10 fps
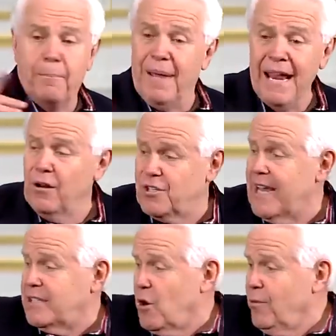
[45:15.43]
Peter
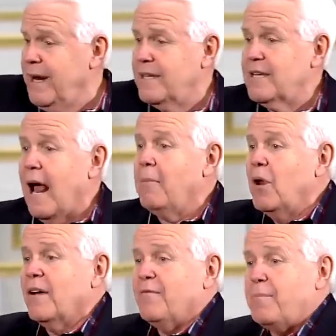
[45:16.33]
says, go read it. He says, I'm
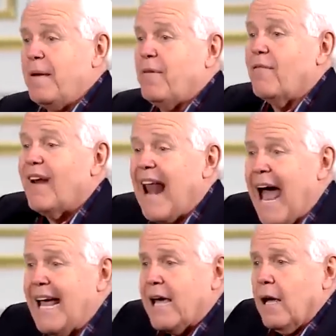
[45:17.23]
looking for people of
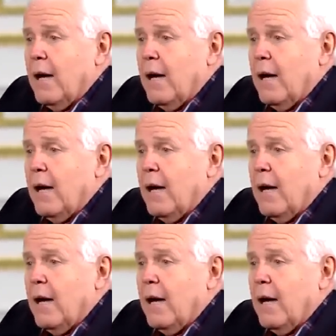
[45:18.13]
like